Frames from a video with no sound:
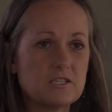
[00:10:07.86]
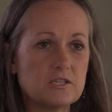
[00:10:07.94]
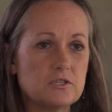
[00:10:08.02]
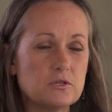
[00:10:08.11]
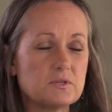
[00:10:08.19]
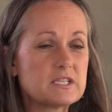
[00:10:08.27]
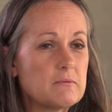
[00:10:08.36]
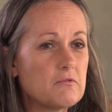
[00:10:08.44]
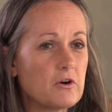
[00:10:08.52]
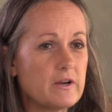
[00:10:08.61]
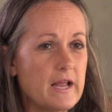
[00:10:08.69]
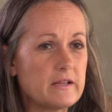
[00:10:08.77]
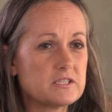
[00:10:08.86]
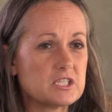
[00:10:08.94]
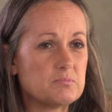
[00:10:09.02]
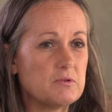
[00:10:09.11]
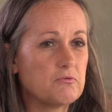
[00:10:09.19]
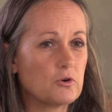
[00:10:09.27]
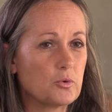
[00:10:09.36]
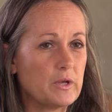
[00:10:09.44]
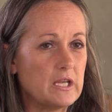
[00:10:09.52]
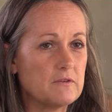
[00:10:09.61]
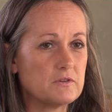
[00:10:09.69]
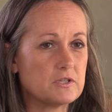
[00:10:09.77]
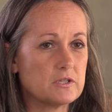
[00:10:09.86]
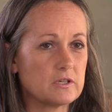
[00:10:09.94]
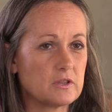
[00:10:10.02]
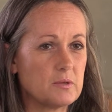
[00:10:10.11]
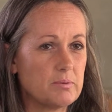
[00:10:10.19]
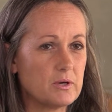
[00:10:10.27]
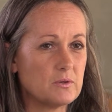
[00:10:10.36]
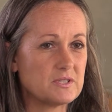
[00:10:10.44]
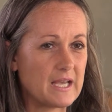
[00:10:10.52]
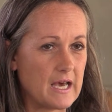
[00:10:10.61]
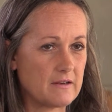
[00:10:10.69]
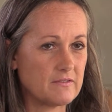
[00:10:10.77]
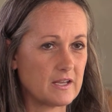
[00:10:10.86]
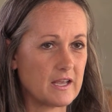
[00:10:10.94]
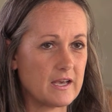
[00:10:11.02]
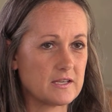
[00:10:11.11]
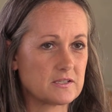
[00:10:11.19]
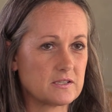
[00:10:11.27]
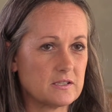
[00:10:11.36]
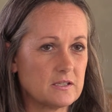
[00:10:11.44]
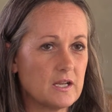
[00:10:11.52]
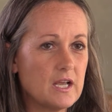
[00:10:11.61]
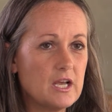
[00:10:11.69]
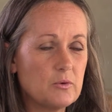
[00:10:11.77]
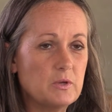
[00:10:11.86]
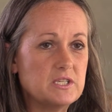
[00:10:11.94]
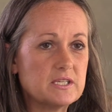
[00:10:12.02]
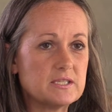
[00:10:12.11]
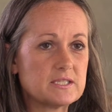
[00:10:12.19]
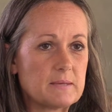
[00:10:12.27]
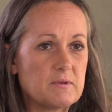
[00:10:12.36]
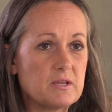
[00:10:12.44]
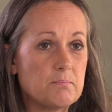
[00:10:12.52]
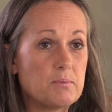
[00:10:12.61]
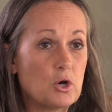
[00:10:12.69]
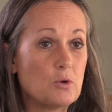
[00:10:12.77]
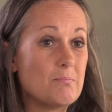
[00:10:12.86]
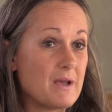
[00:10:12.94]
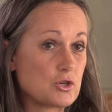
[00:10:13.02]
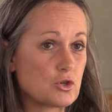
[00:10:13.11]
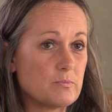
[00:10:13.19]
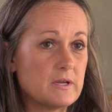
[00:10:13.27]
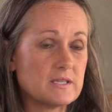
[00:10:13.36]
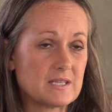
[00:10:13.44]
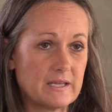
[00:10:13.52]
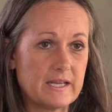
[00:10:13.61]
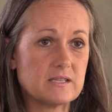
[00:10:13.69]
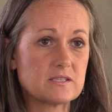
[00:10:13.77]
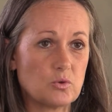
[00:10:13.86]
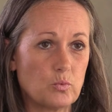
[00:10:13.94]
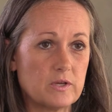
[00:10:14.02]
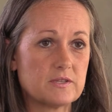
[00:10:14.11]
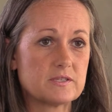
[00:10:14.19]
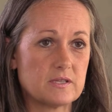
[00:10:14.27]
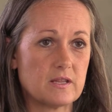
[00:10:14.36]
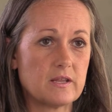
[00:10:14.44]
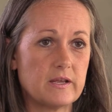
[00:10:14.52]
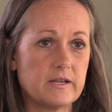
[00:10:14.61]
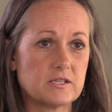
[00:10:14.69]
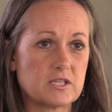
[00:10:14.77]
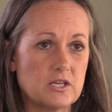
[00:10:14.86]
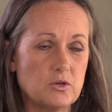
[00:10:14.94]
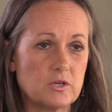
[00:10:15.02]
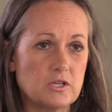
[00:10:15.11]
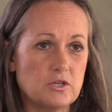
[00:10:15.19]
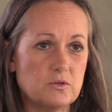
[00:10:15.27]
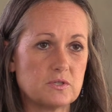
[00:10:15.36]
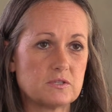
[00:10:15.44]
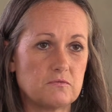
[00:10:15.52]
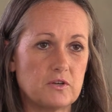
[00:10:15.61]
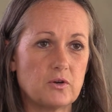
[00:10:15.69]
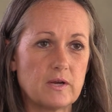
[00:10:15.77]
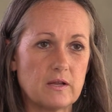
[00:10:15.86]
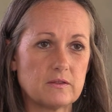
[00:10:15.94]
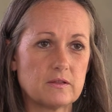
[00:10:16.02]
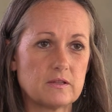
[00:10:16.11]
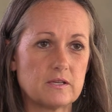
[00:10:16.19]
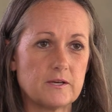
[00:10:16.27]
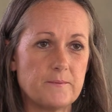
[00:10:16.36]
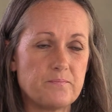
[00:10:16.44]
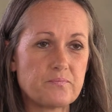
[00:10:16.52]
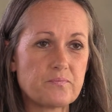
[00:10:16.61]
to do some of our analysis before we even took the bones out of the casket. We did some of the bone measurements, lengths and widths and things that you can use to figure out the